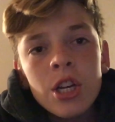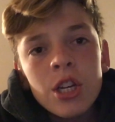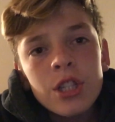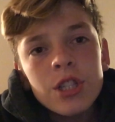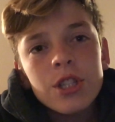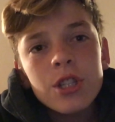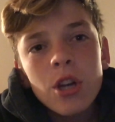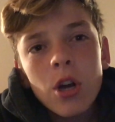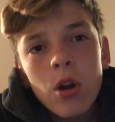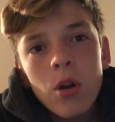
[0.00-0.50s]

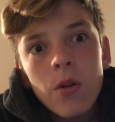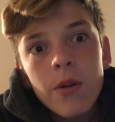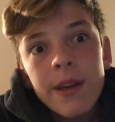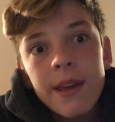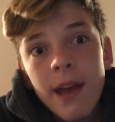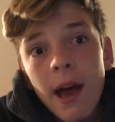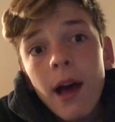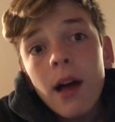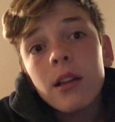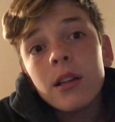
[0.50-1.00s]
So
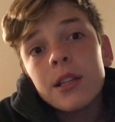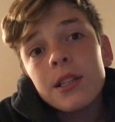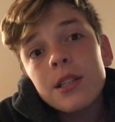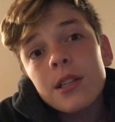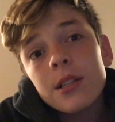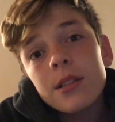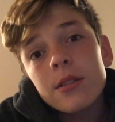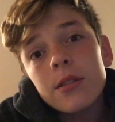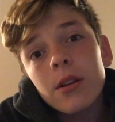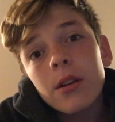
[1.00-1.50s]
yeah, let's
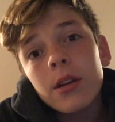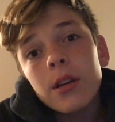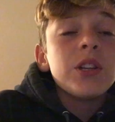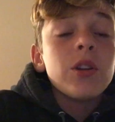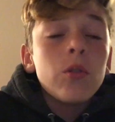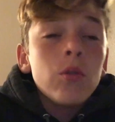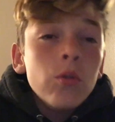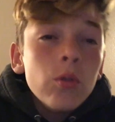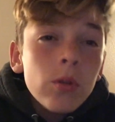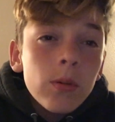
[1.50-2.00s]
get started.
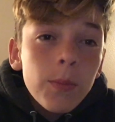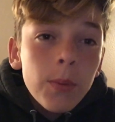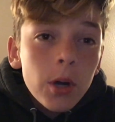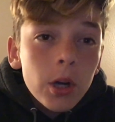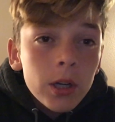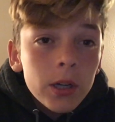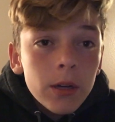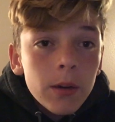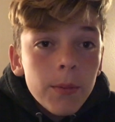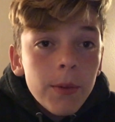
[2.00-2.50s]
The cool
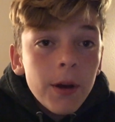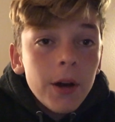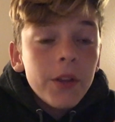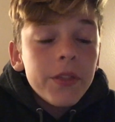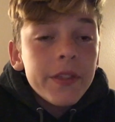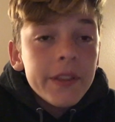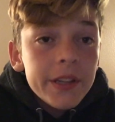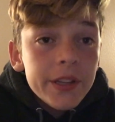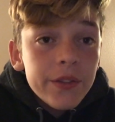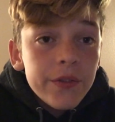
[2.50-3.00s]
part
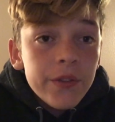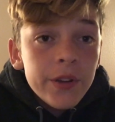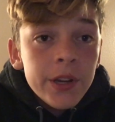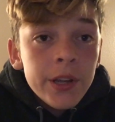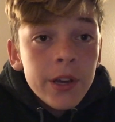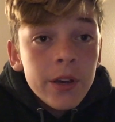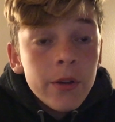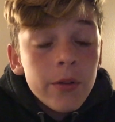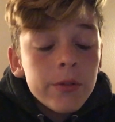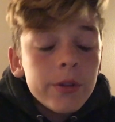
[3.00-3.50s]
about this
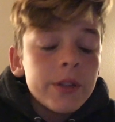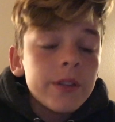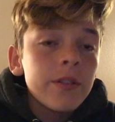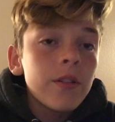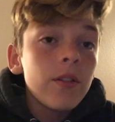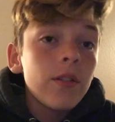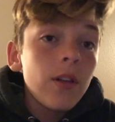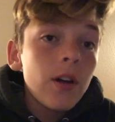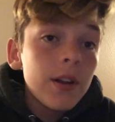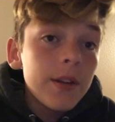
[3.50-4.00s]
video is
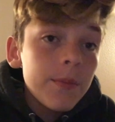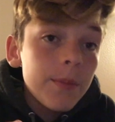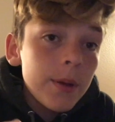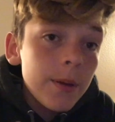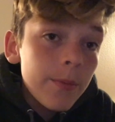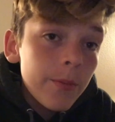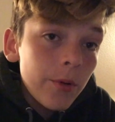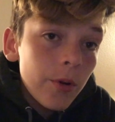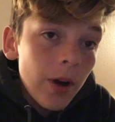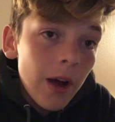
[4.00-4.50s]
a lot of
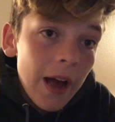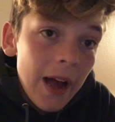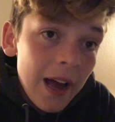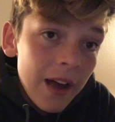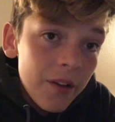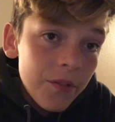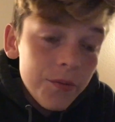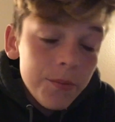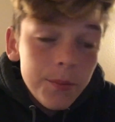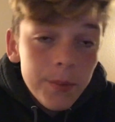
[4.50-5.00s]
people
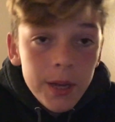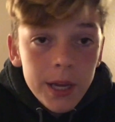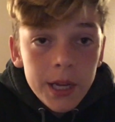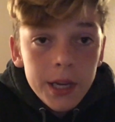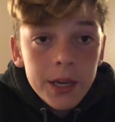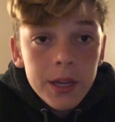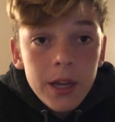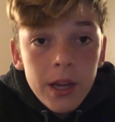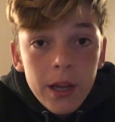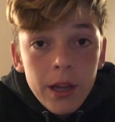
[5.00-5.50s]
have
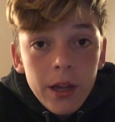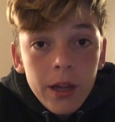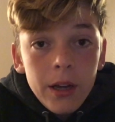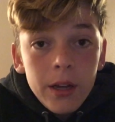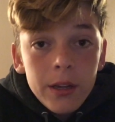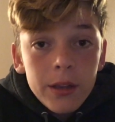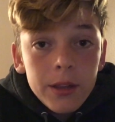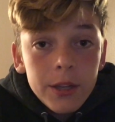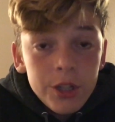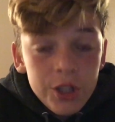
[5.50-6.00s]
made
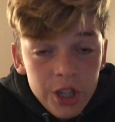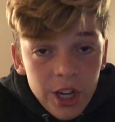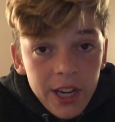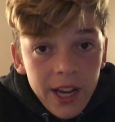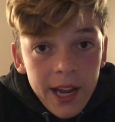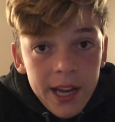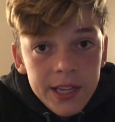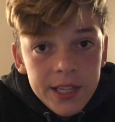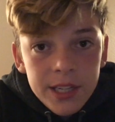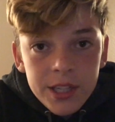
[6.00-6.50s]
the
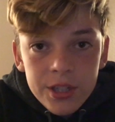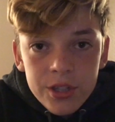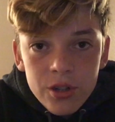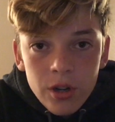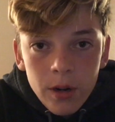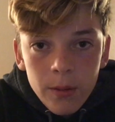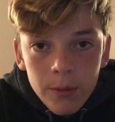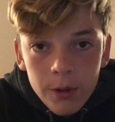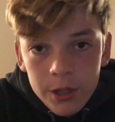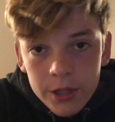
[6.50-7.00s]
gigantic
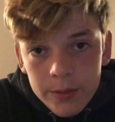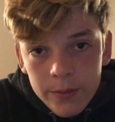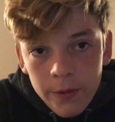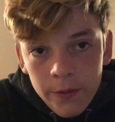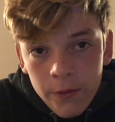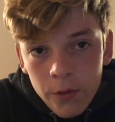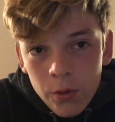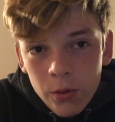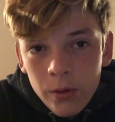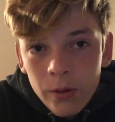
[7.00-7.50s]
Starburst
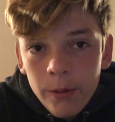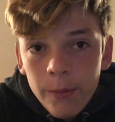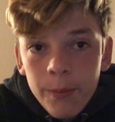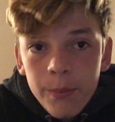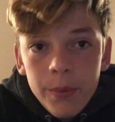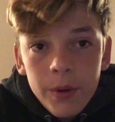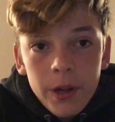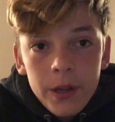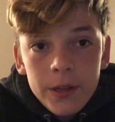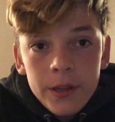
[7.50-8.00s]
before,
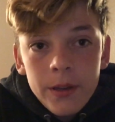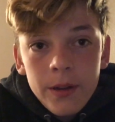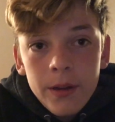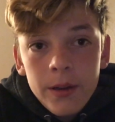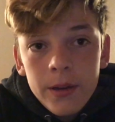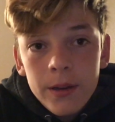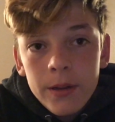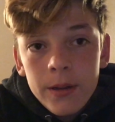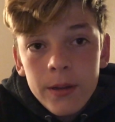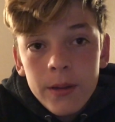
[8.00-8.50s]
but
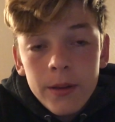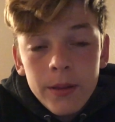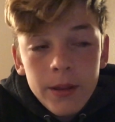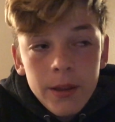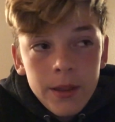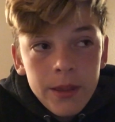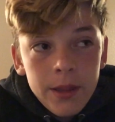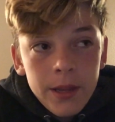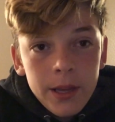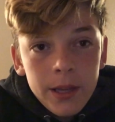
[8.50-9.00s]

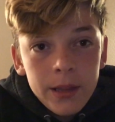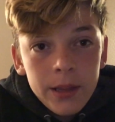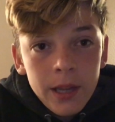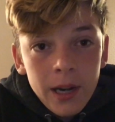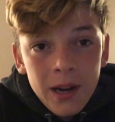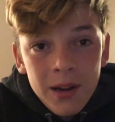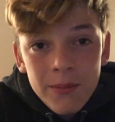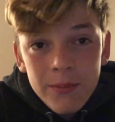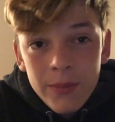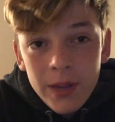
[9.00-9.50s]
the thing
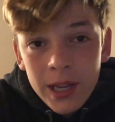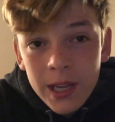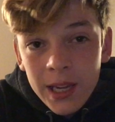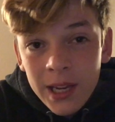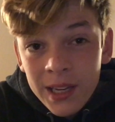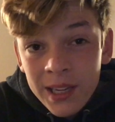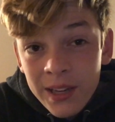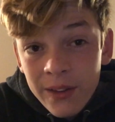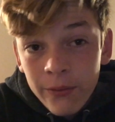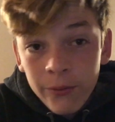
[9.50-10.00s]
that I'm
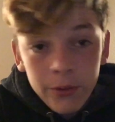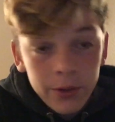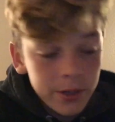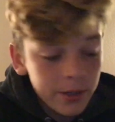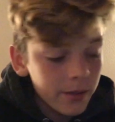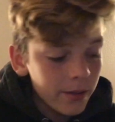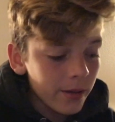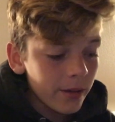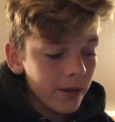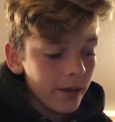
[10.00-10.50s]
making
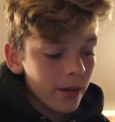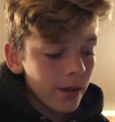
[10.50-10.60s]
different